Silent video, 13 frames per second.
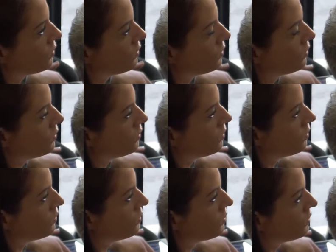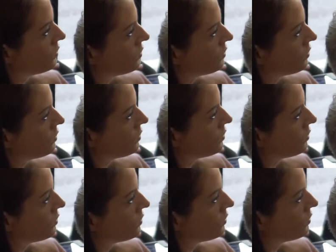think about the user journey, and to think
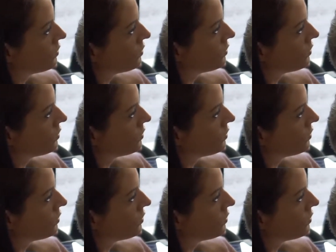about